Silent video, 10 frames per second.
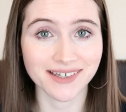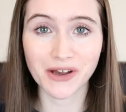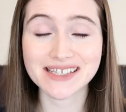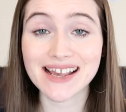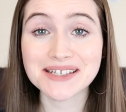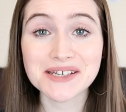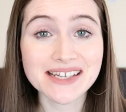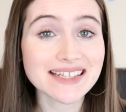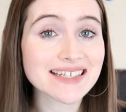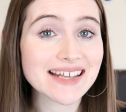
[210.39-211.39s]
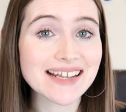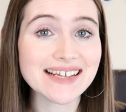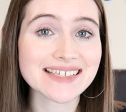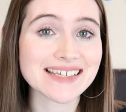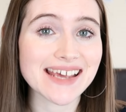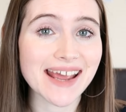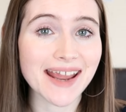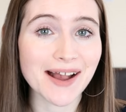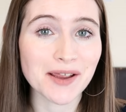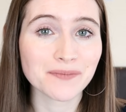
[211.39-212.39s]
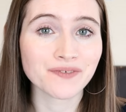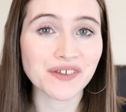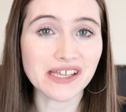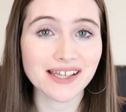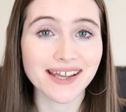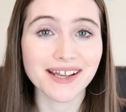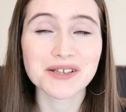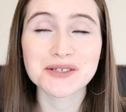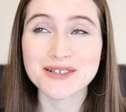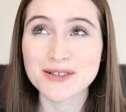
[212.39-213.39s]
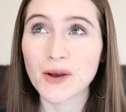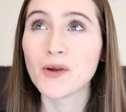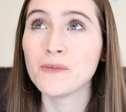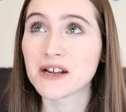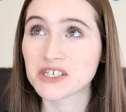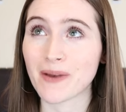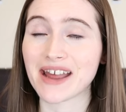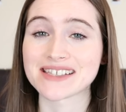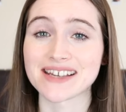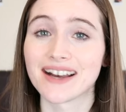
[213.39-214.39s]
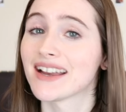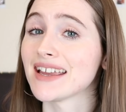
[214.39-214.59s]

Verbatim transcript: But as you can see today I am feeling so much better.